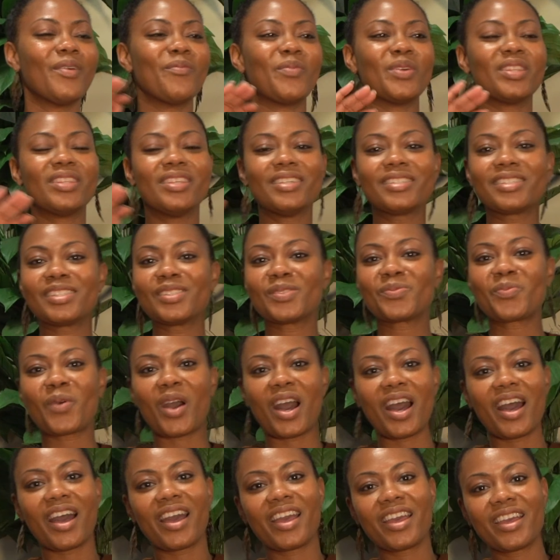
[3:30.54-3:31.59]
but this is
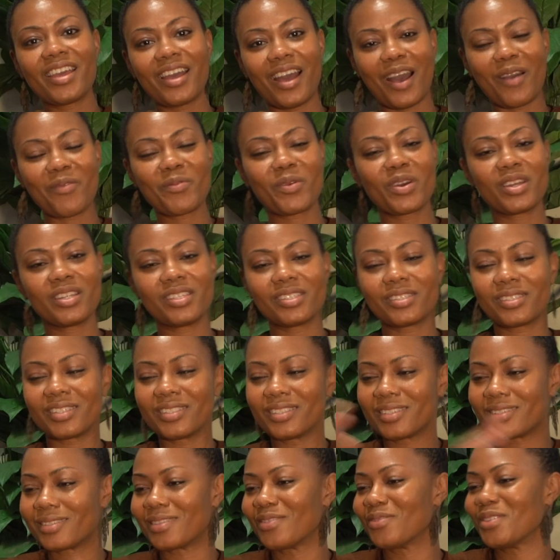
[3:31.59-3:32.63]
why I'm going to,
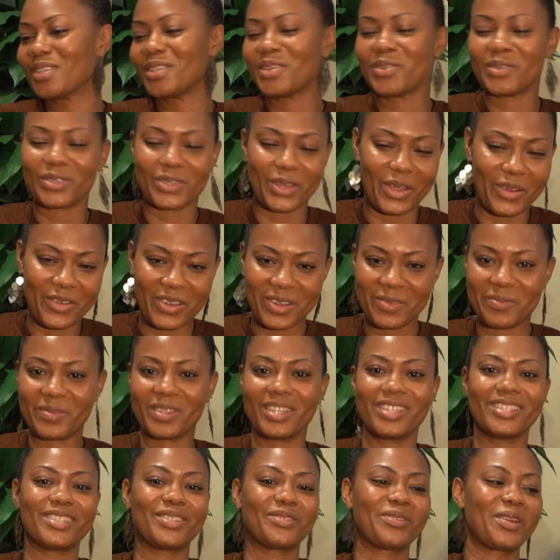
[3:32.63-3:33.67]
since the video's already
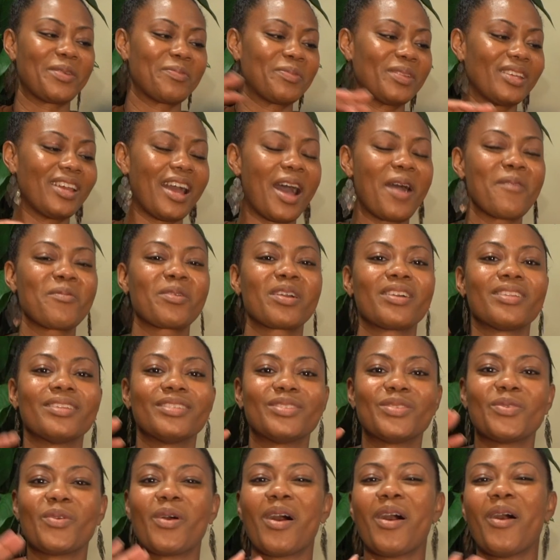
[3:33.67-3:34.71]
been interrupted, I'm going
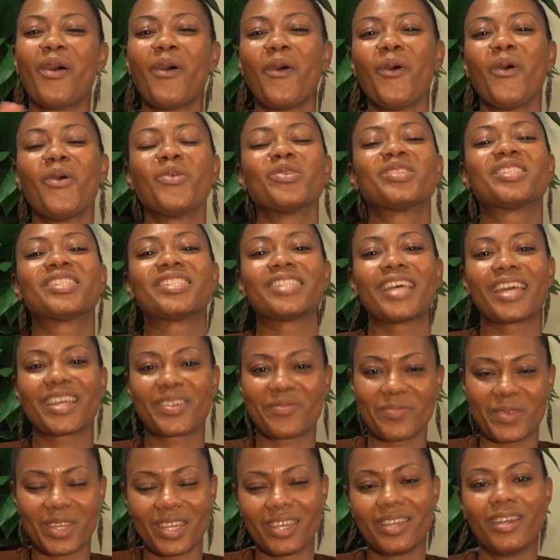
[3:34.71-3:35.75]
to do a whole
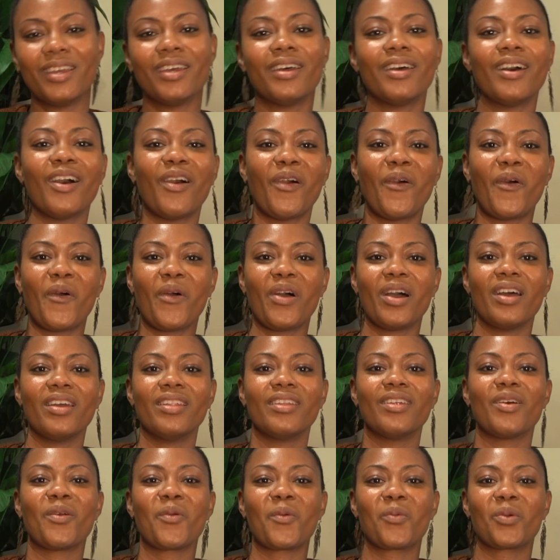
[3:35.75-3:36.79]
segment
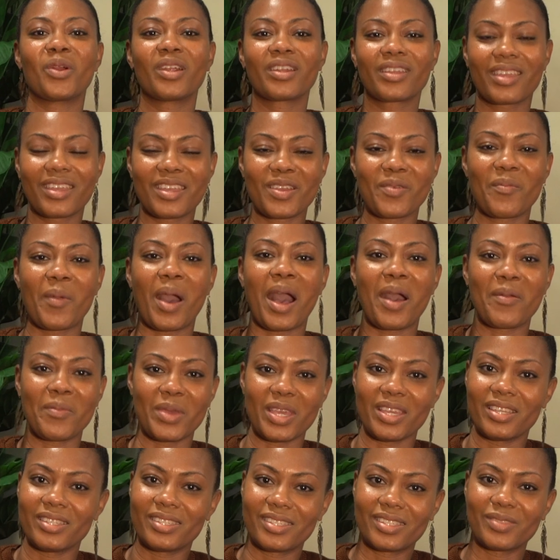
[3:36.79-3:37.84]
on working
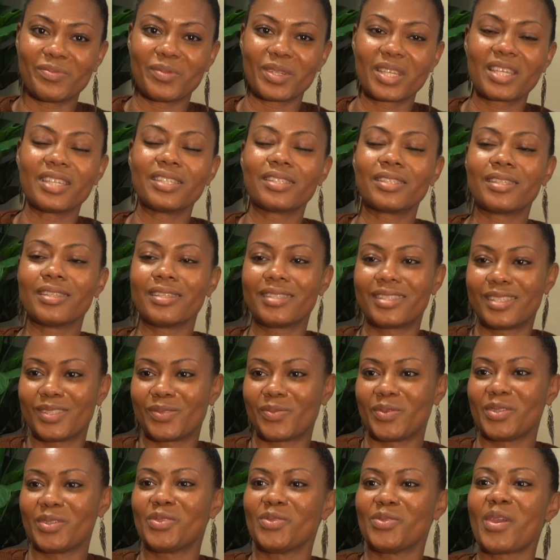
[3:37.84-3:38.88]
mommies, because this
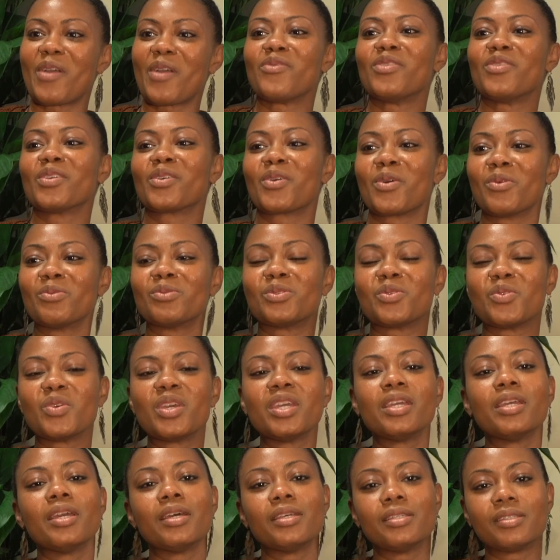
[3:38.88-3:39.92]
is what you have to go to.
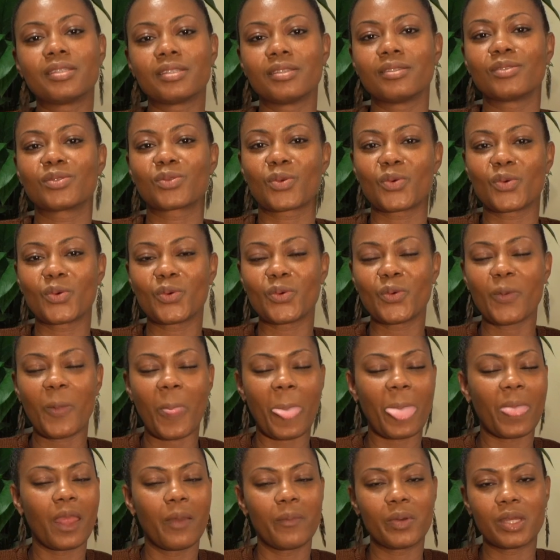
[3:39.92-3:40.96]
He is in school,
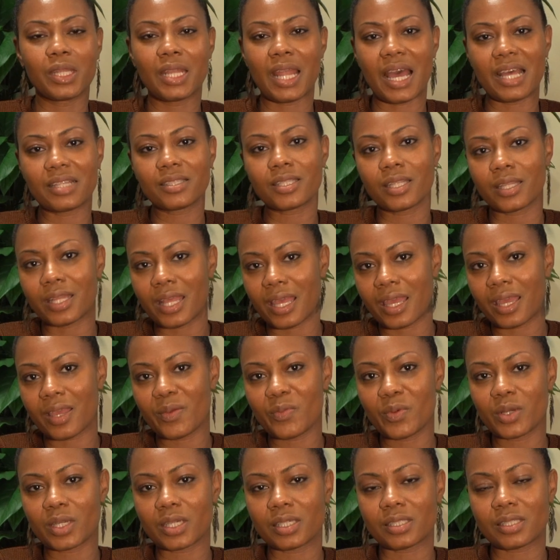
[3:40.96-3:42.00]
but not today
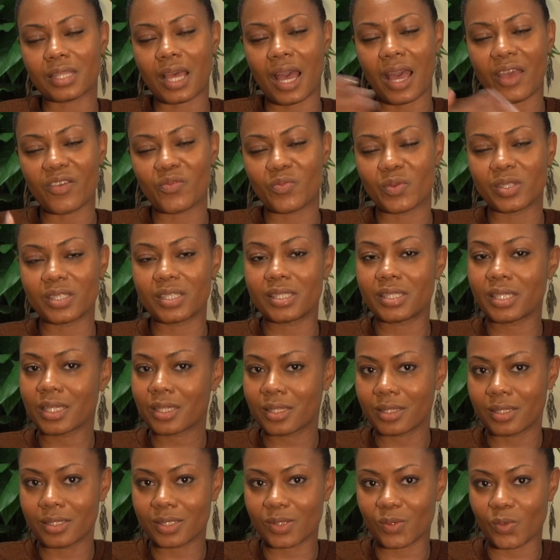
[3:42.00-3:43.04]
because I've been
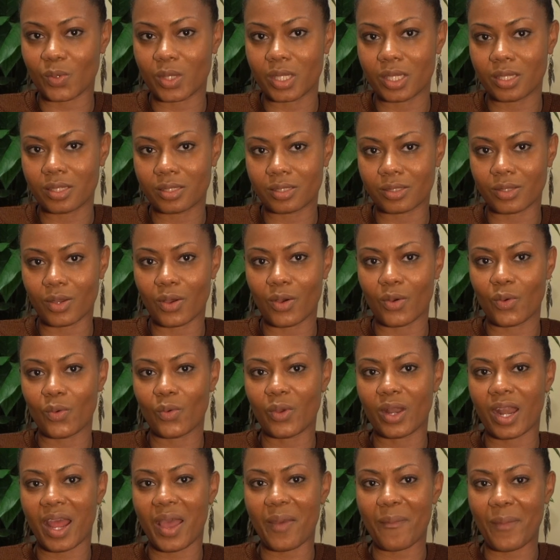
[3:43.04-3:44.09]
sick this week. So
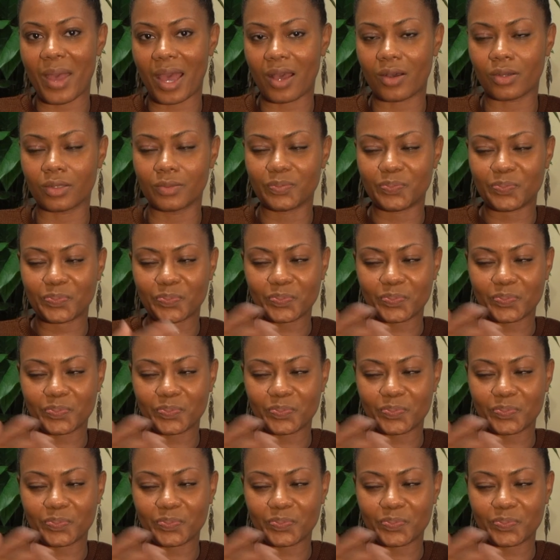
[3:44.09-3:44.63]
when I'm out,